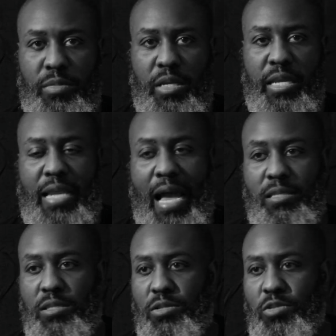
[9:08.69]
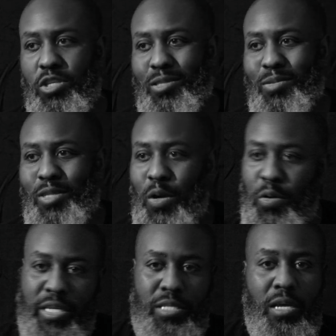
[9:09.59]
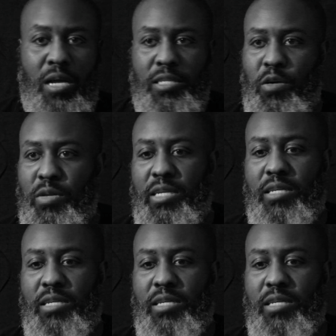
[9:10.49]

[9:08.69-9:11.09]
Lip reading: and not just turn it